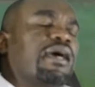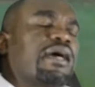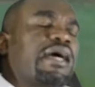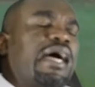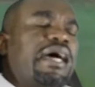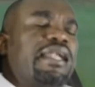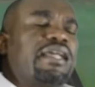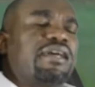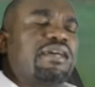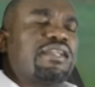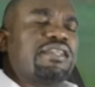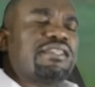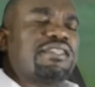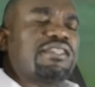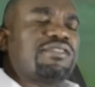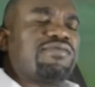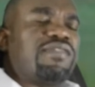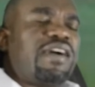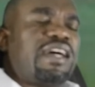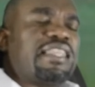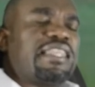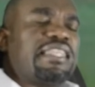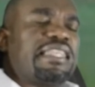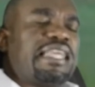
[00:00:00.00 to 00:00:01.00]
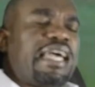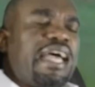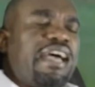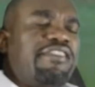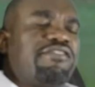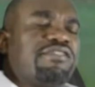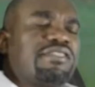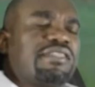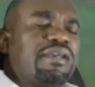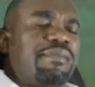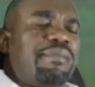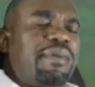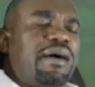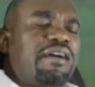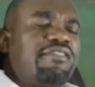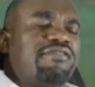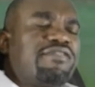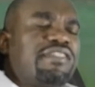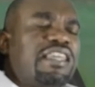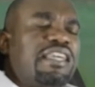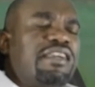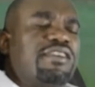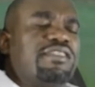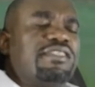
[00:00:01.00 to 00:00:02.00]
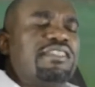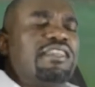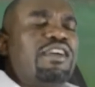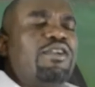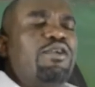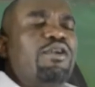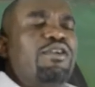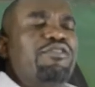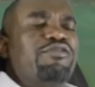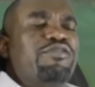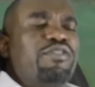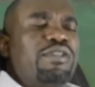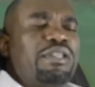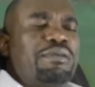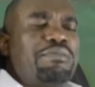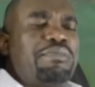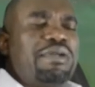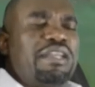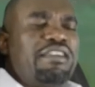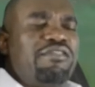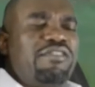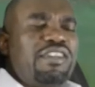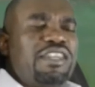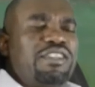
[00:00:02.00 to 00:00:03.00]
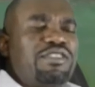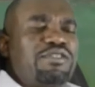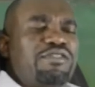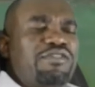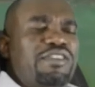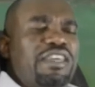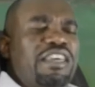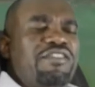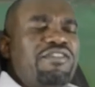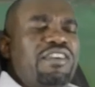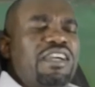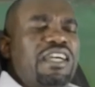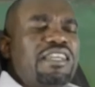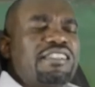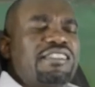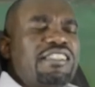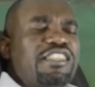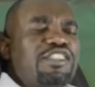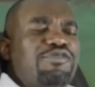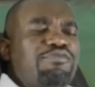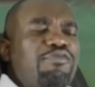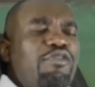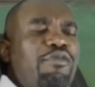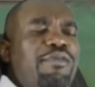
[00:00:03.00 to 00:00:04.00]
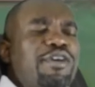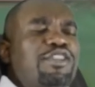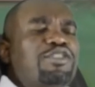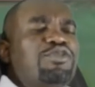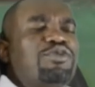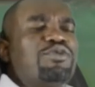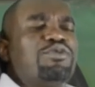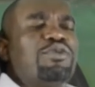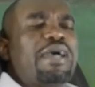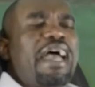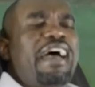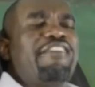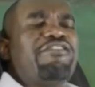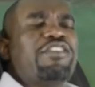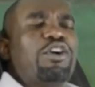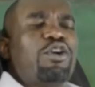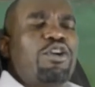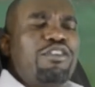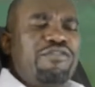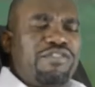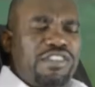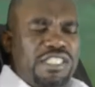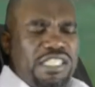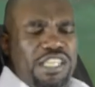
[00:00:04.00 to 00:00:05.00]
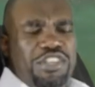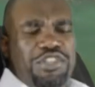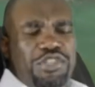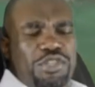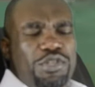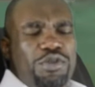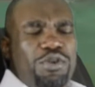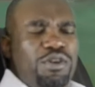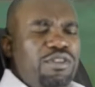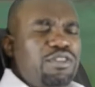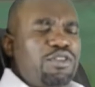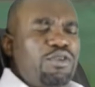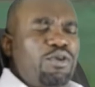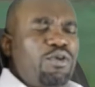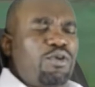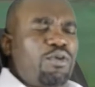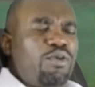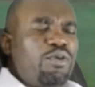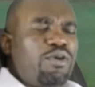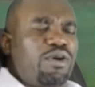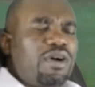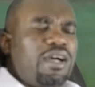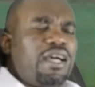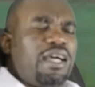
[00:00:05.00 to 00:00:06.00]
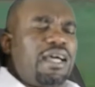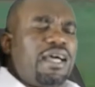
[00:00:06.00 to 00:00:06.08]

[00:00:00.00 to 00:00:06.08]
Kind and gracious Father in the heavens above, thank you, dear Lord, for the privilege of giving us this moment to have a conversation on the law.